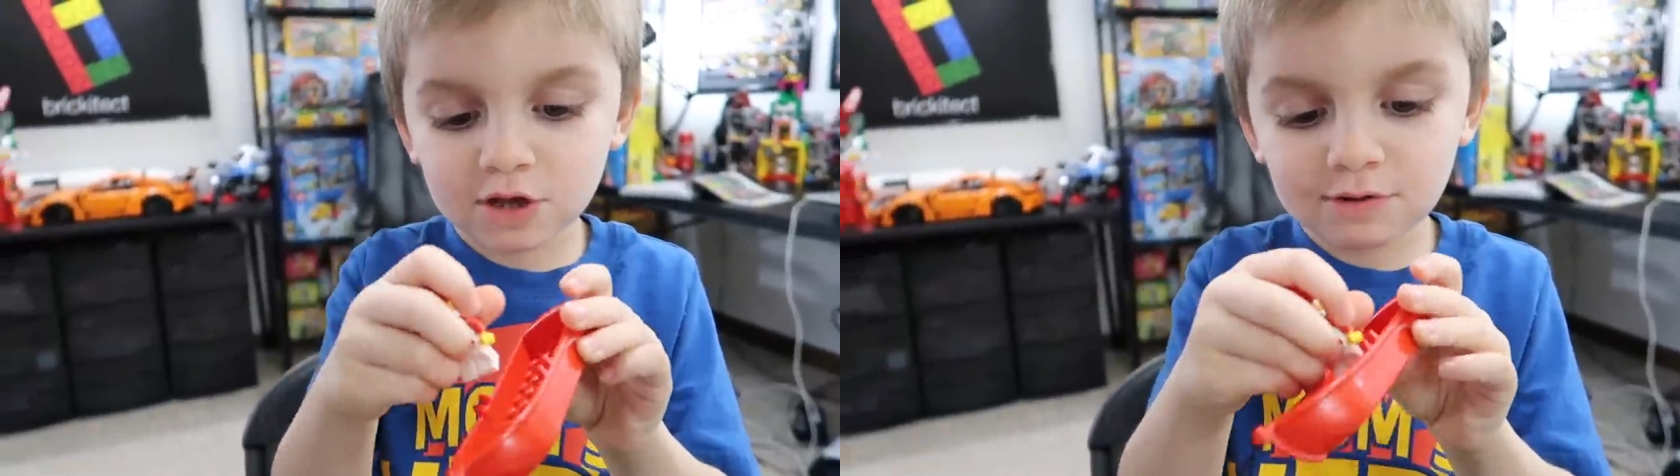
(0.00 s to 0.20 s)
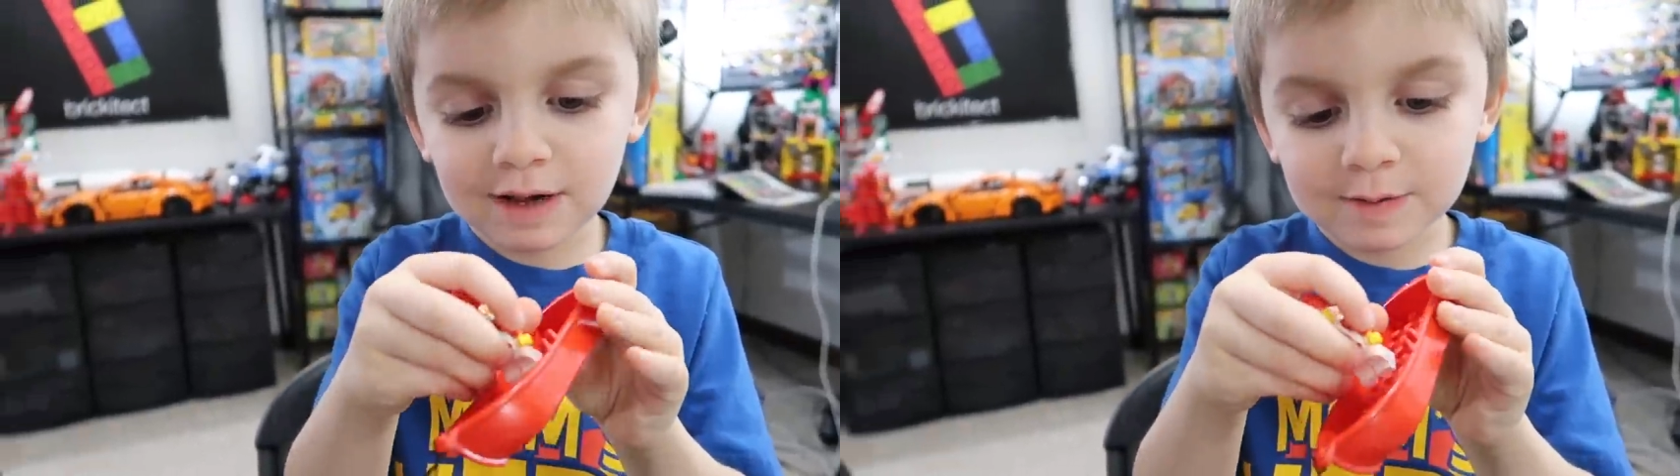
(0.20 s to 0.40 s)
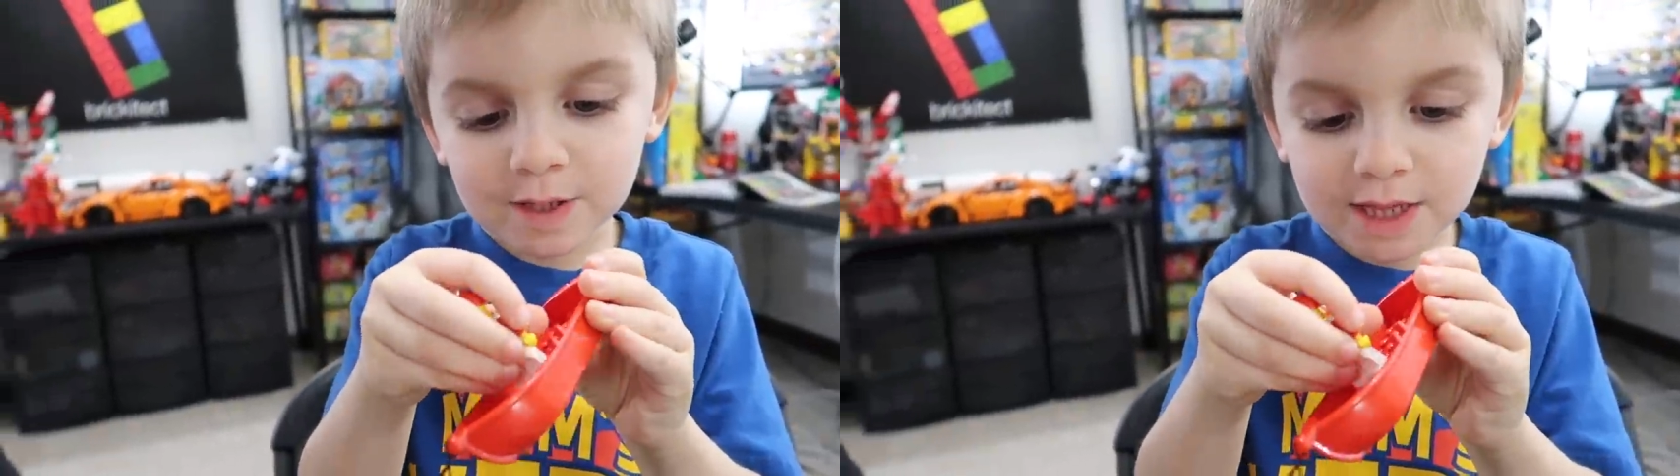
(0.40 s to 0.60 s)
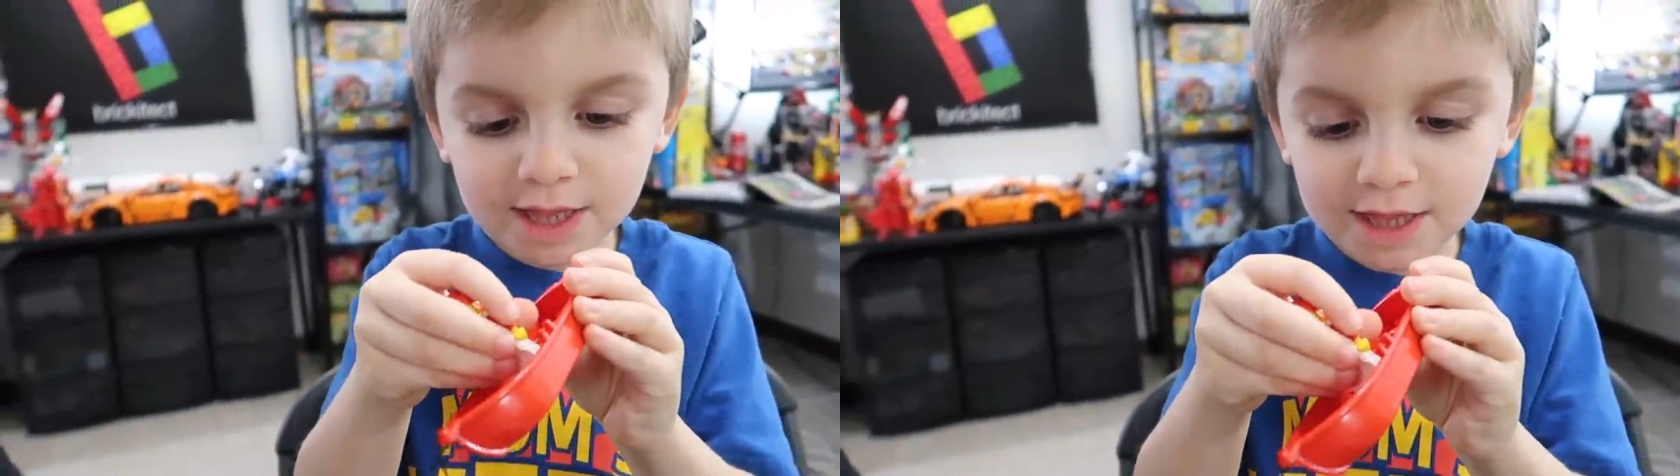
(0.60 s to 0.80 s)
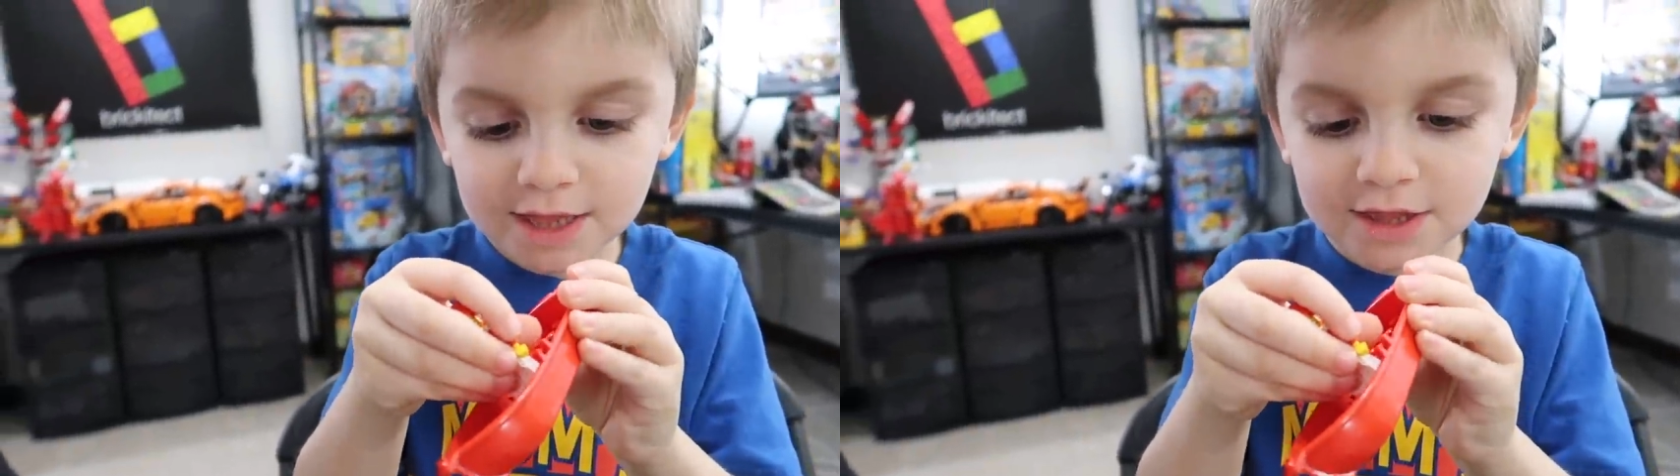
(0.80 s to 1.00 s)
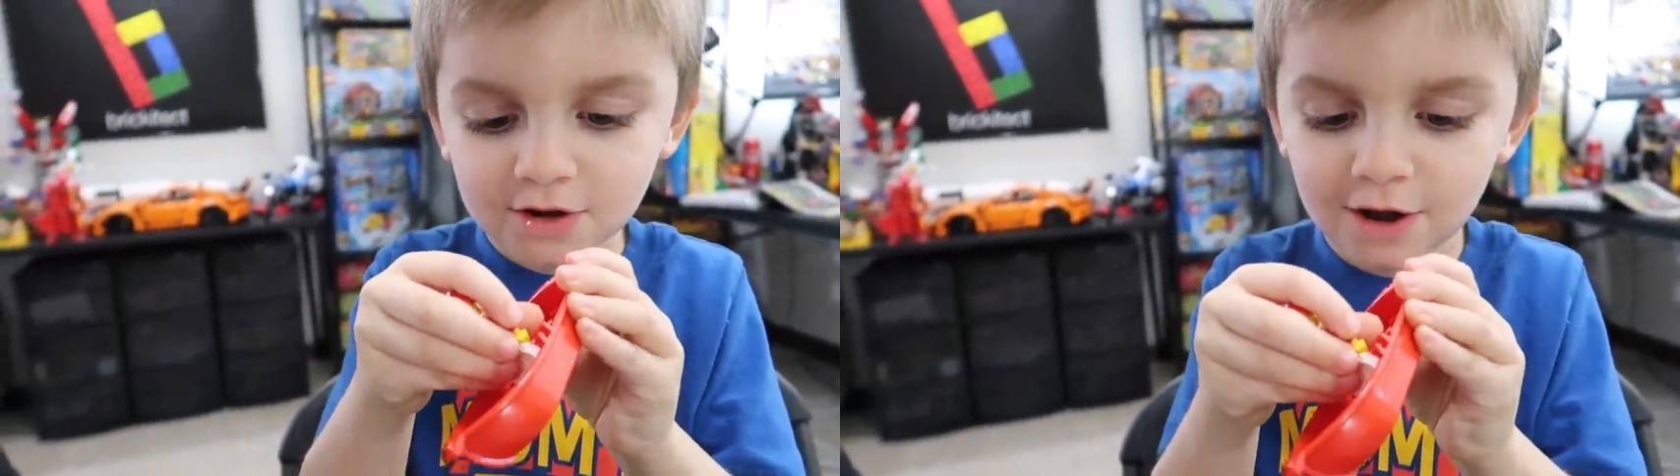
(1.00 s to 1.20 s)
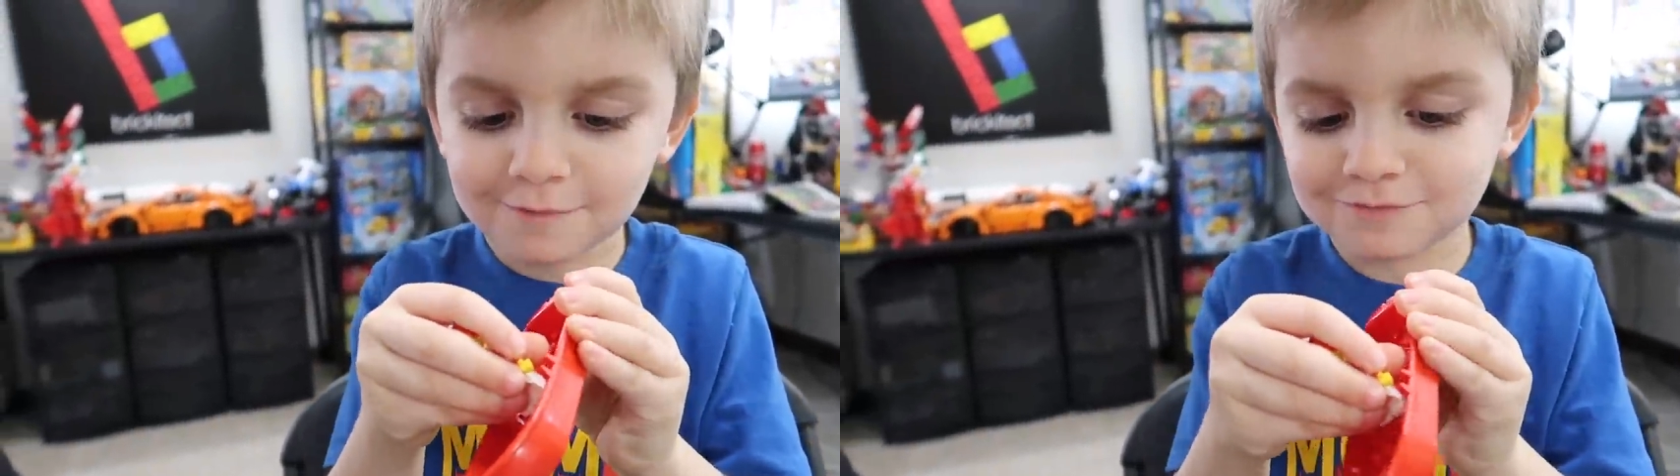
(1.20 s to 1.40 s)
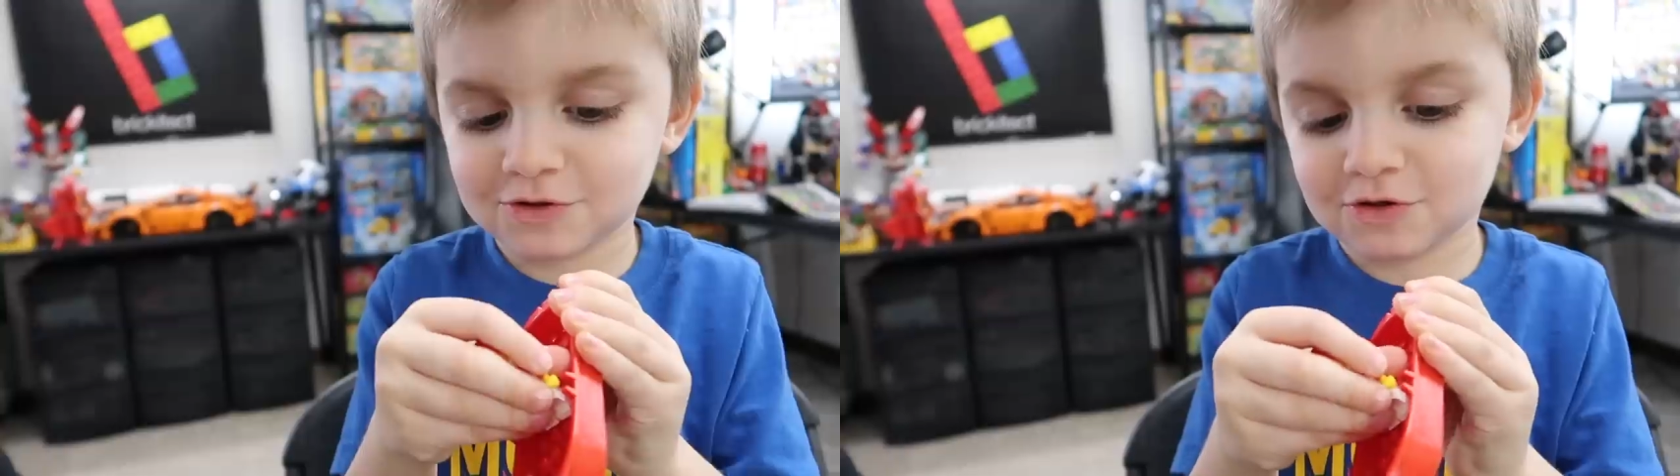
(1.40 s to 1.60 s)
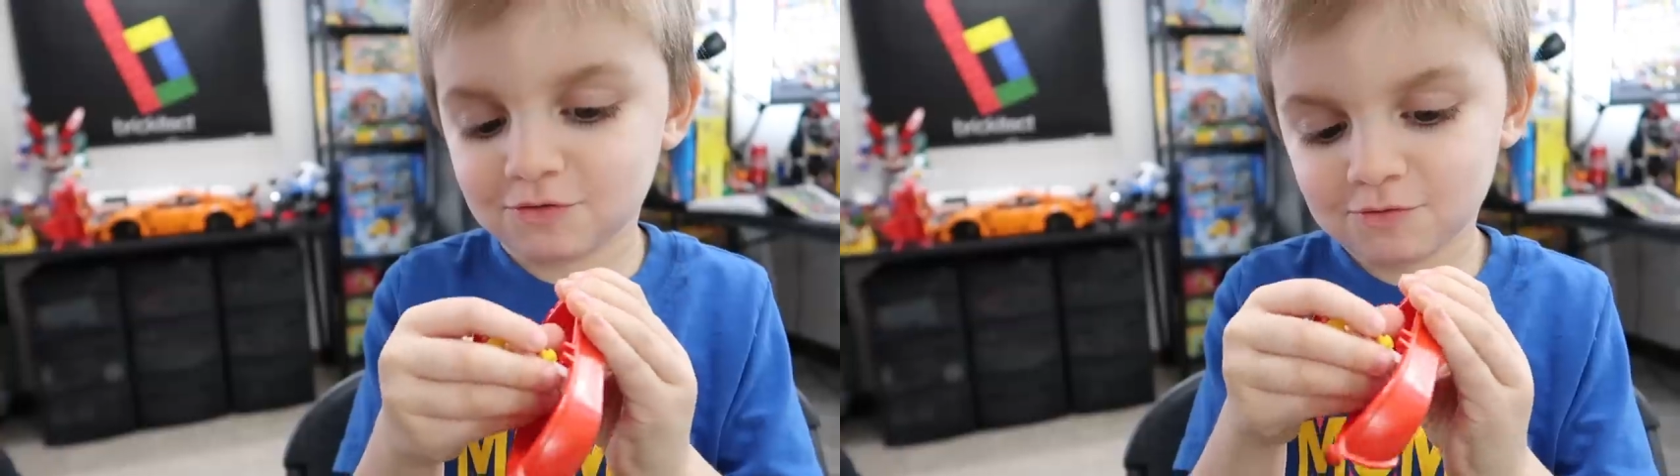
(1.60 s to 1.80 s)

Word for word: so I'm gonna stop you.